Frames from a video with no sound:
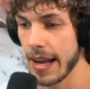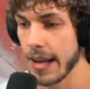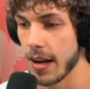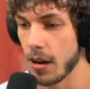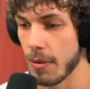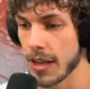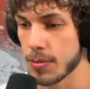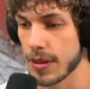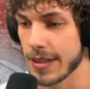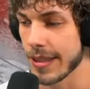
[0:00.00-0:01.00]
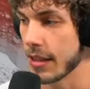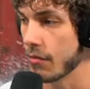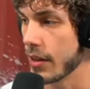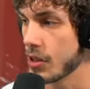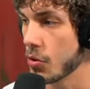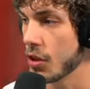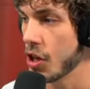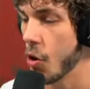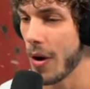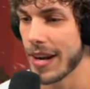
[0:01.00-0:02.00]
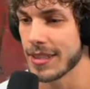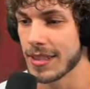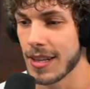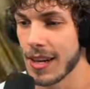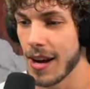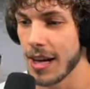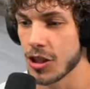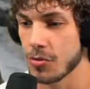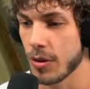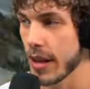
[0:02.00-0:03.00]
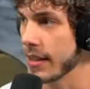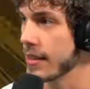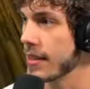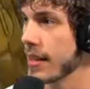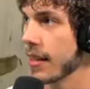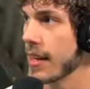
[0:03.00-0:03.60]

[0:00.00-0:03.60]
a um, Xbox Elite V2. And yo, Ace, I just realized